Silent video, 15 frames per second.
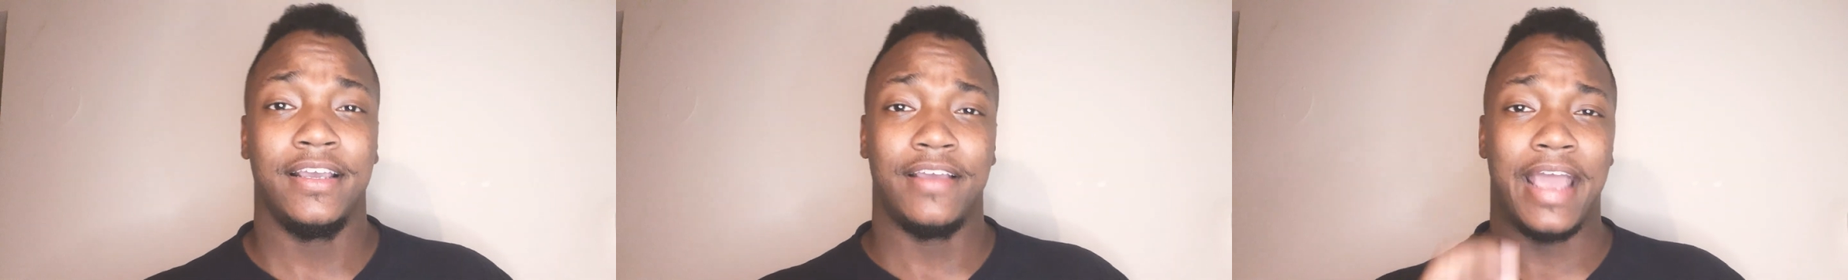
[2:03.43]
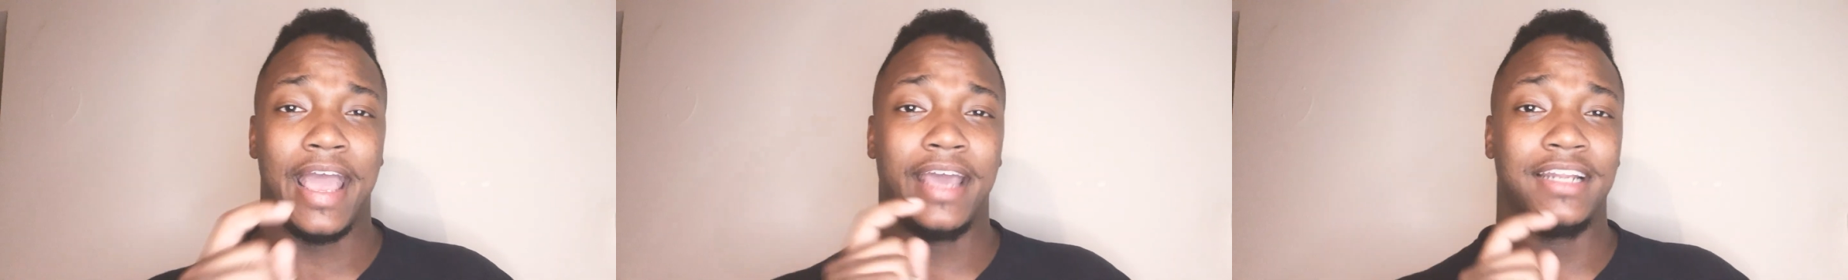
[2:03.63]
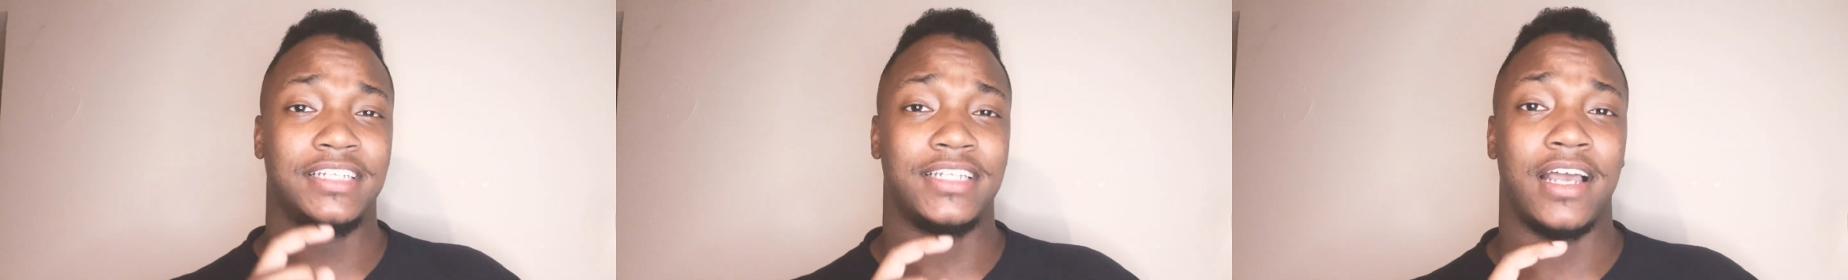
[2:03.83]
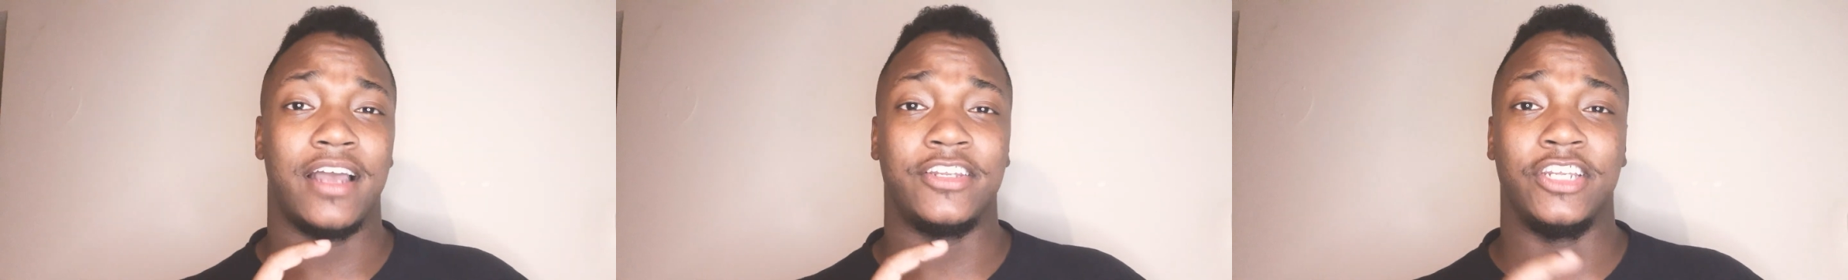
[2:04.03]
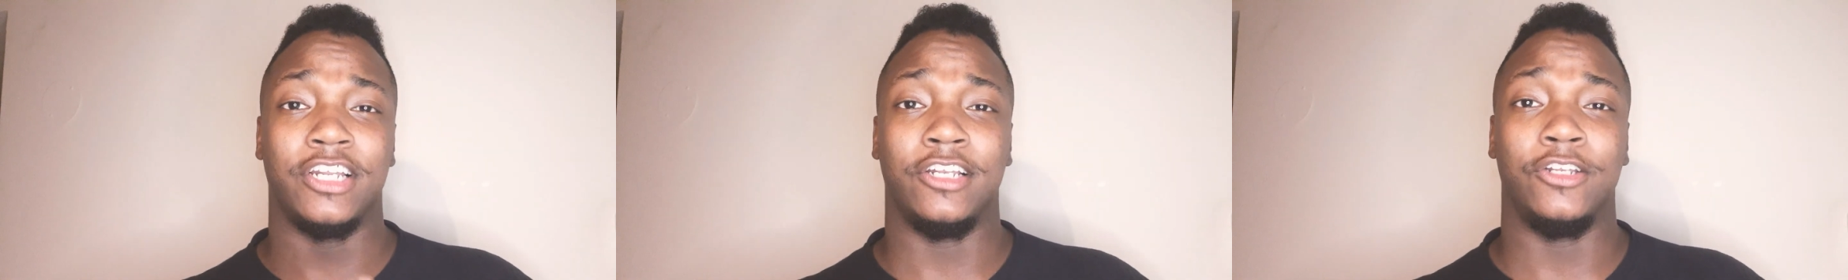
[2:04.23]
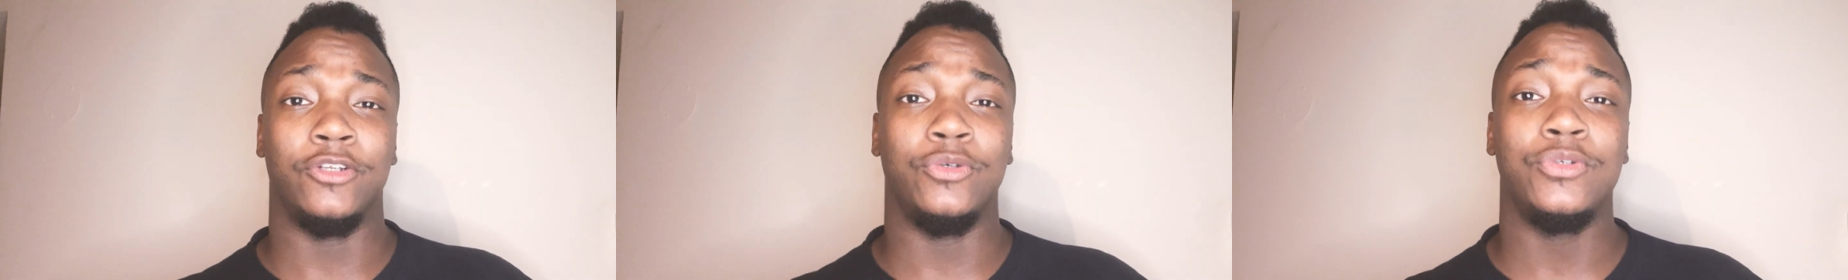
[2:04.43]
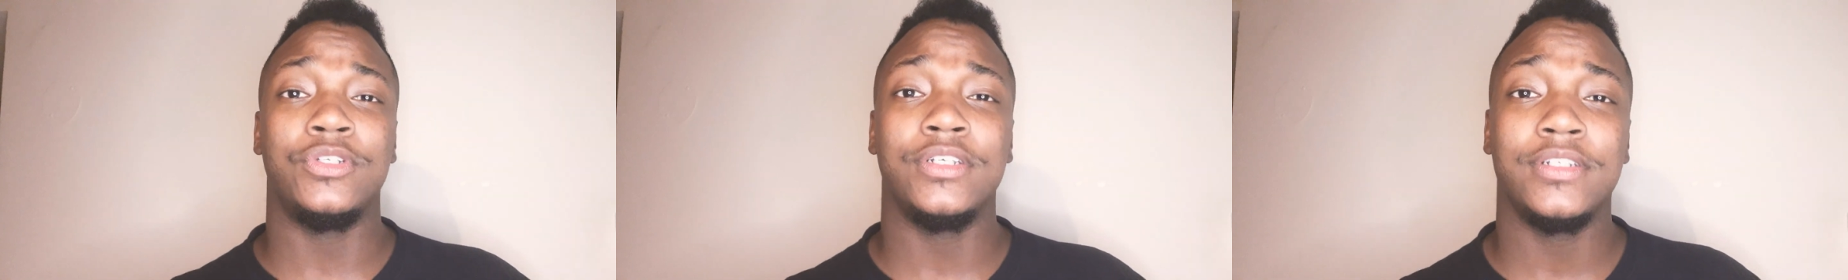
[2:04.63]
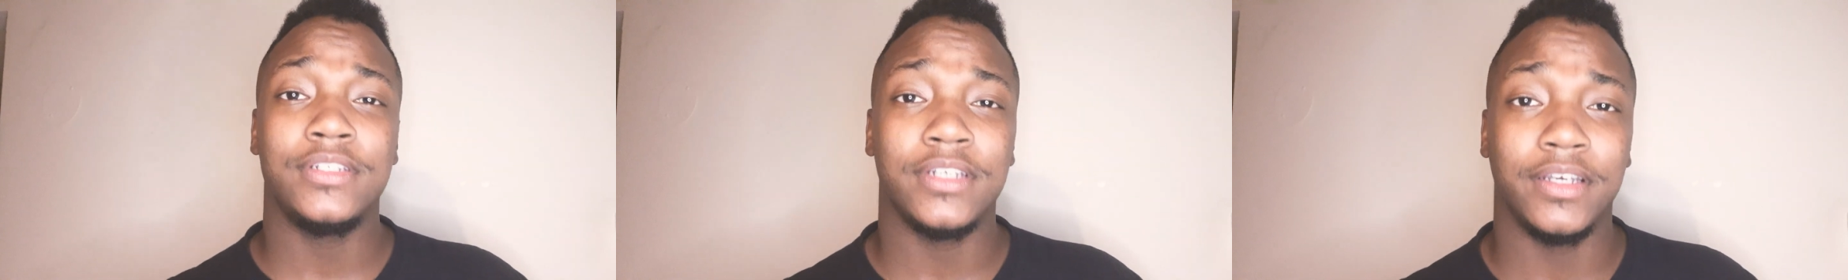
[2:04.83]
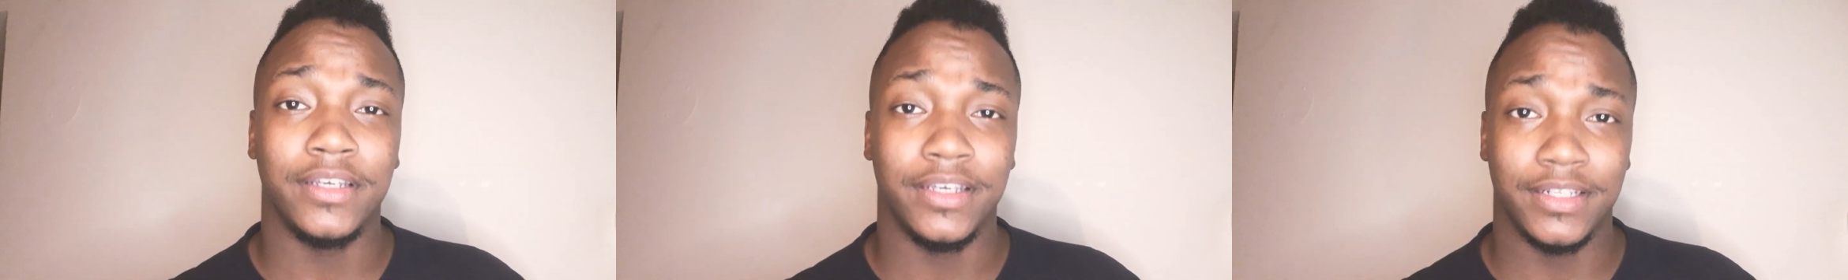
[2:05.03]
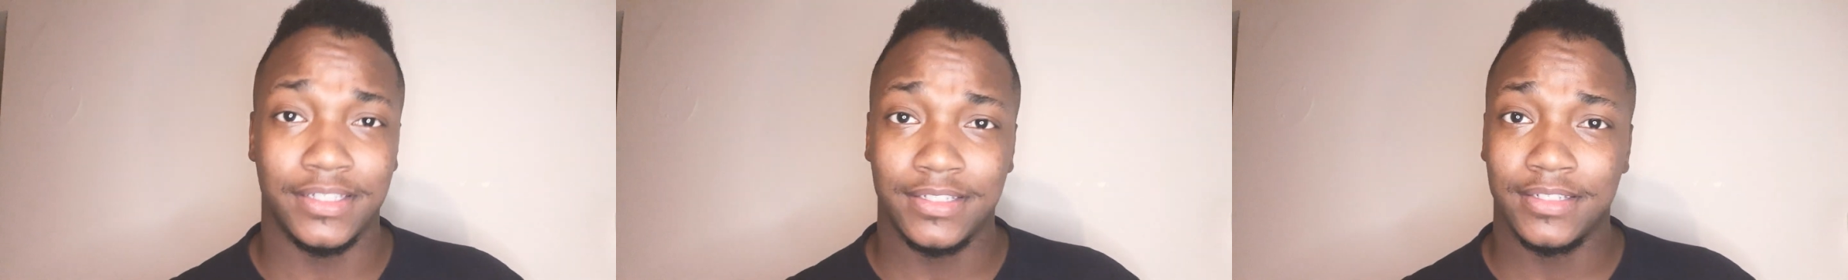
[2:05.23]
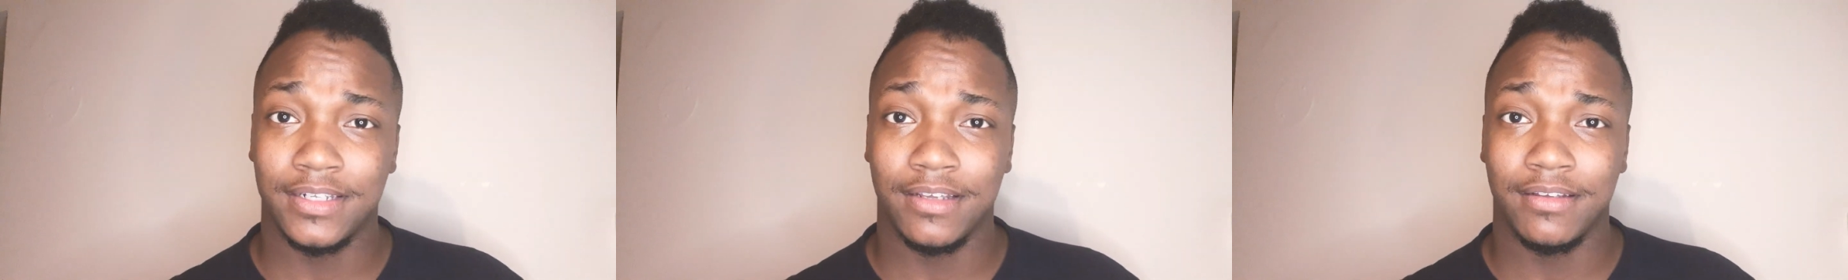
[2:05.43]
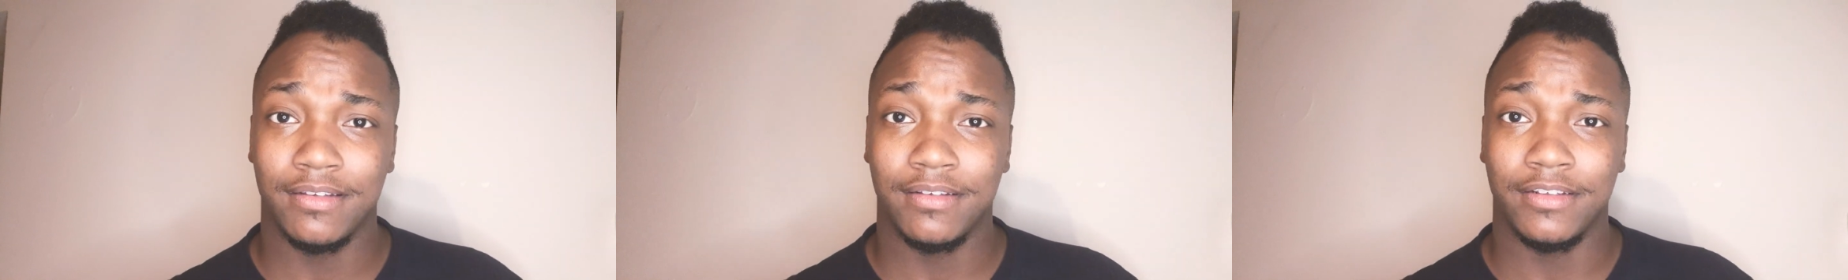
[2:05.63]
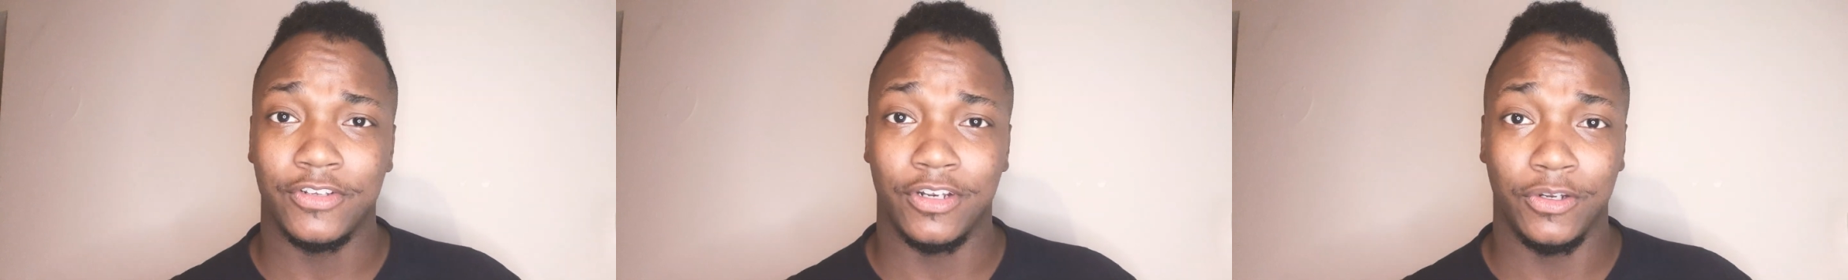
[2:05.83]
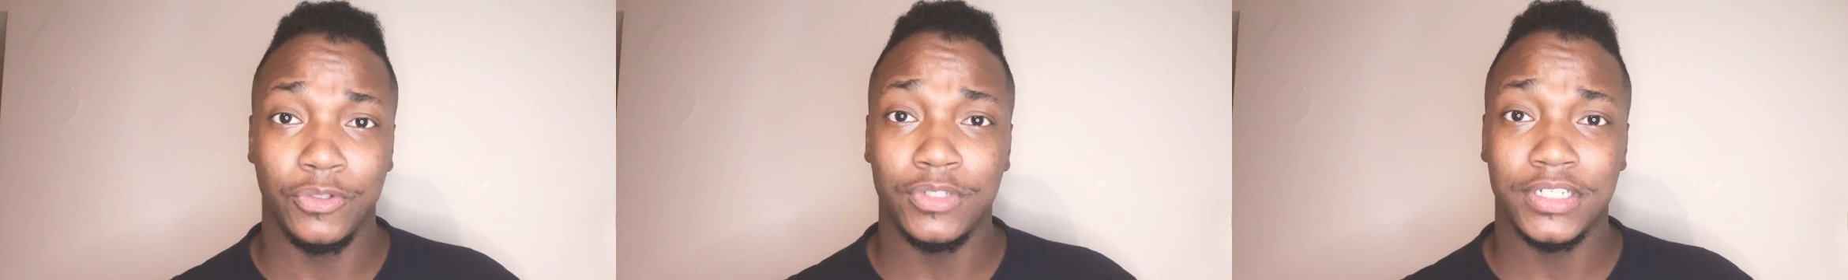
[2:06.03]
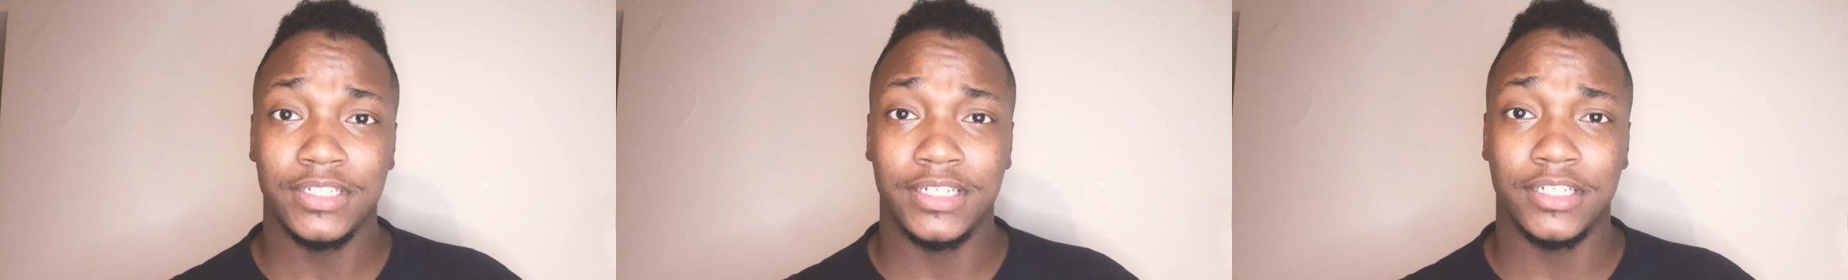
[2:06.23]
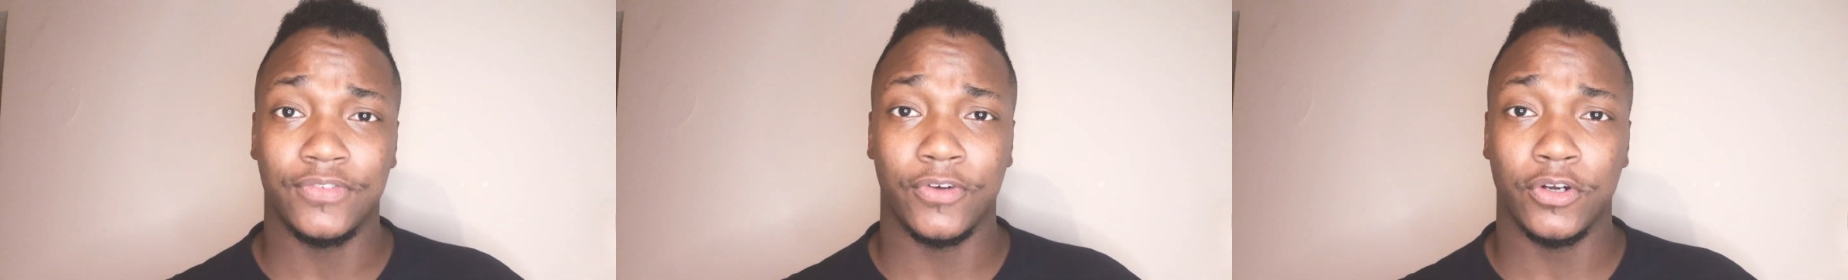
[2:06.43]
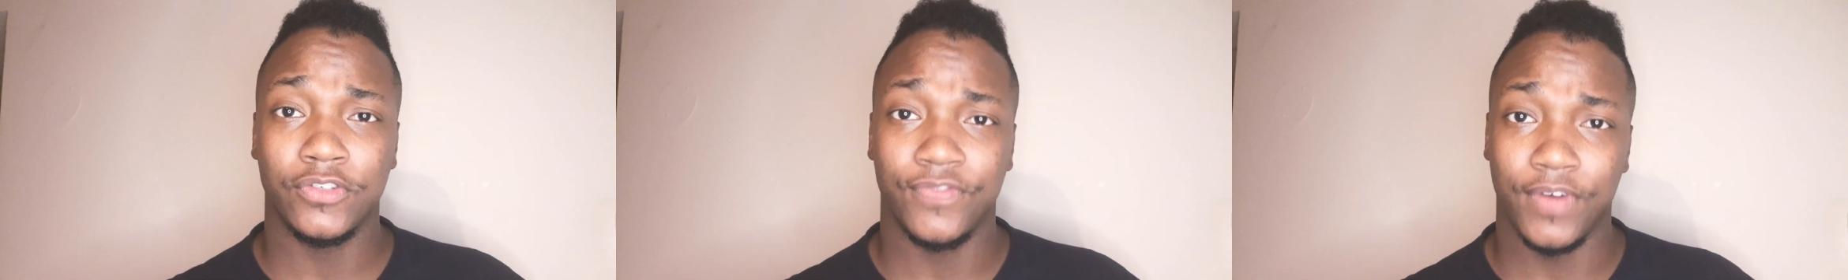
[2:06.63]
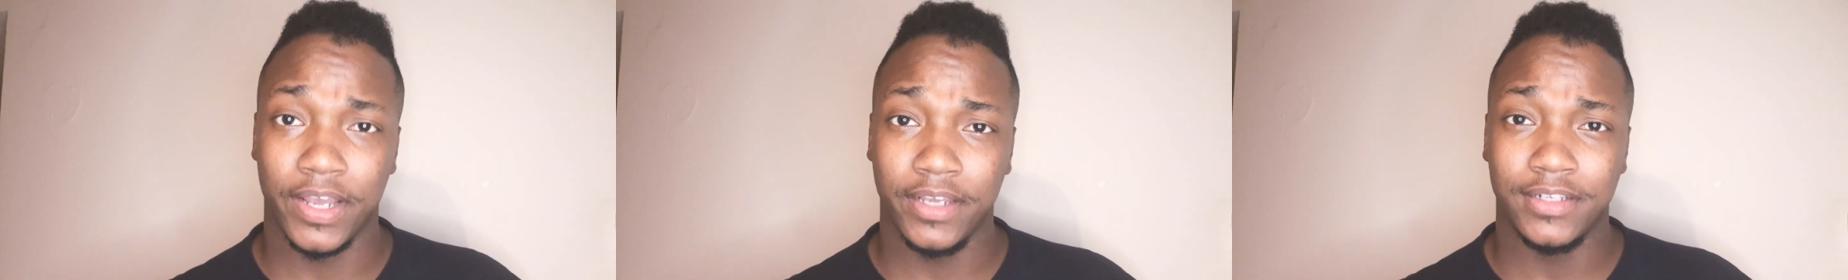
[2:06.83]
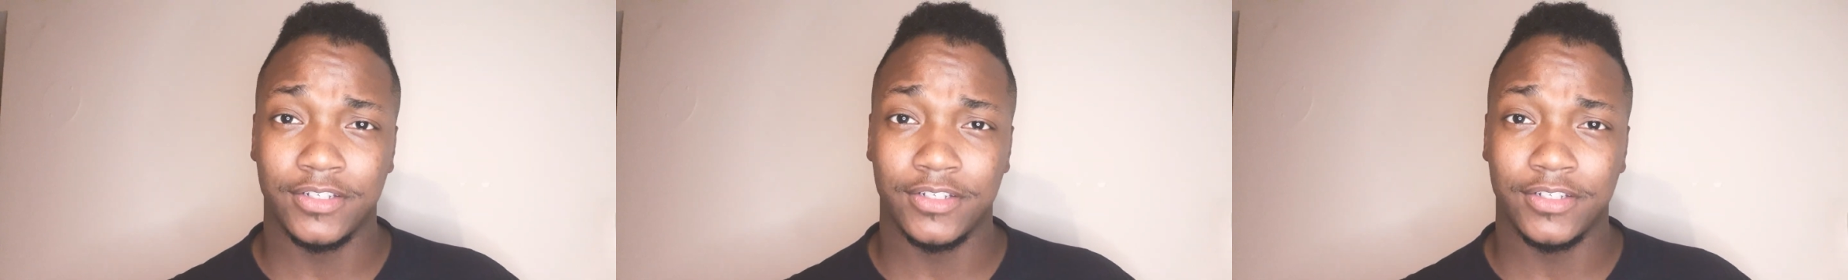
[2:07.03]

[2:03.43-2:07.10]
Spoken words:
Adesanya loses his first fight,